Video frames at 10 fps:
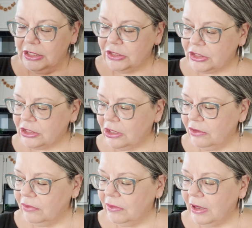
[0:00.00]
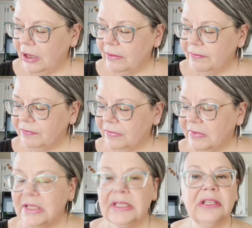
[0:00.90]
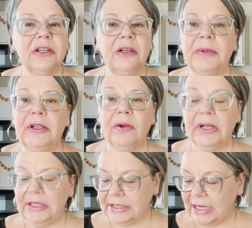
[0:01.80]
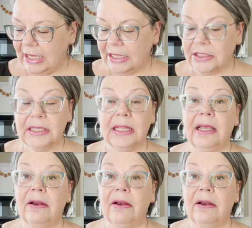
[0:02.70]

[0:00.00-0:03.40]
So um, this is going to be great to add to that